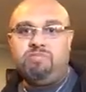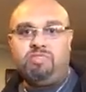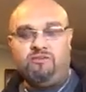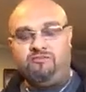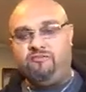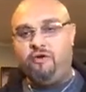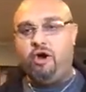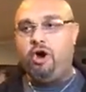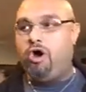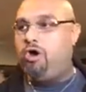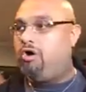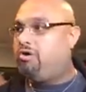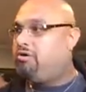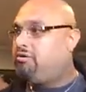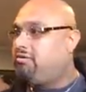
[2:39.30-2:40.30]
the
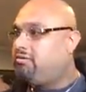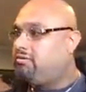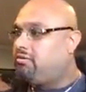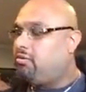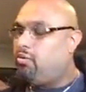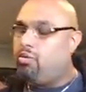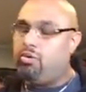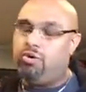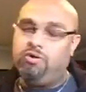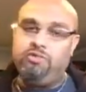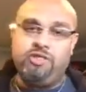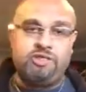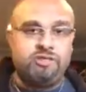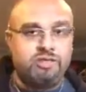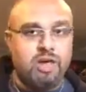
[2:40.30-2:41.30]
fall or
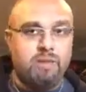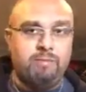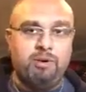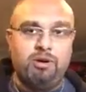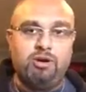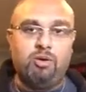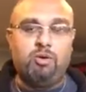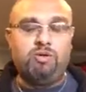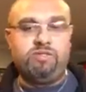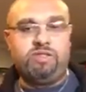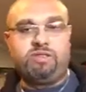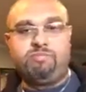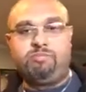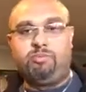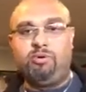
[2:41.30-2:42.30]
the summer or
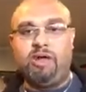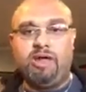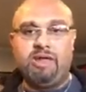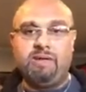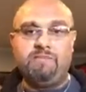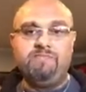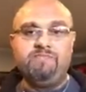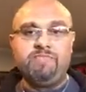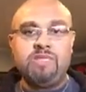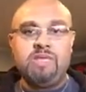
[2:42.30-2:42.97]
the spring.